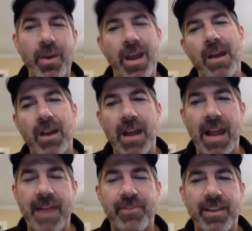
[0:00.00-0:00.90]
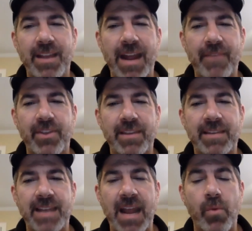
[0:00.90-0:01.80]
and I are gonna after
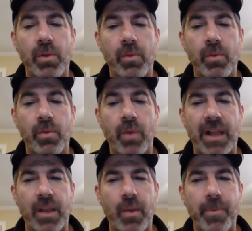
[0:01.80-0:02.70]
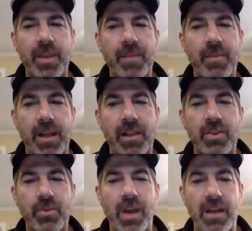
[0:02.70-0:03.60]
today. I'll follow up with an email,
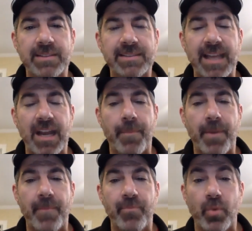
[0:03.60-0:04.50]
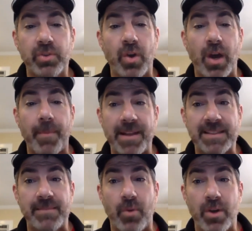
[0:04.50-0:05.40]
and you and I'll set up. We'll talk
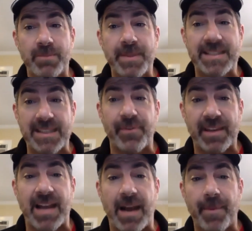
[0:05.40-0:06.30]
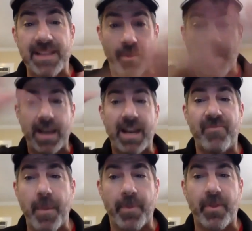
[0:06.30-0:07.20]
about some more specific topics. I wanted to
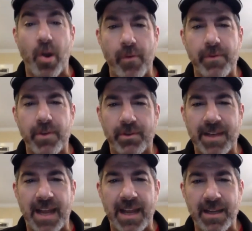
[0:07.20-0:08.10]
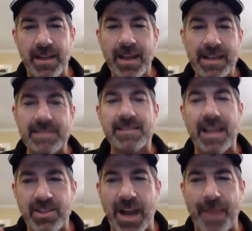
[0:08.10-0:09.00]
give people the overview today. This is
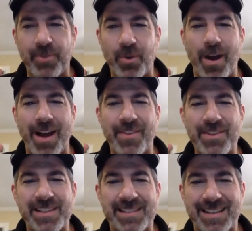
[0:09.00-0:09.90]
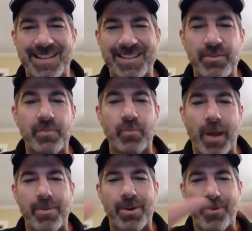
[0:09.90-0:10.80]
like chapter 1. This is
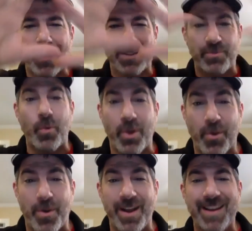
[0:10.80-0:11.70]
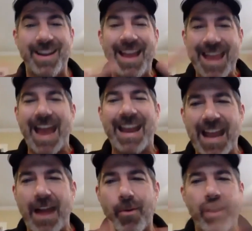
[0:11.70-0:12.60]
Robert Crosson 101, and
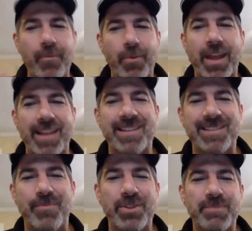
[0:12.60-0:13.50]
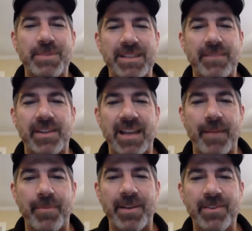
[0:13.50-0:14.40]
now we'll get into some more specific
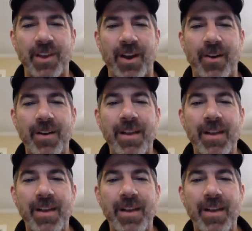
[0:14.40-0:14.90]
topics. So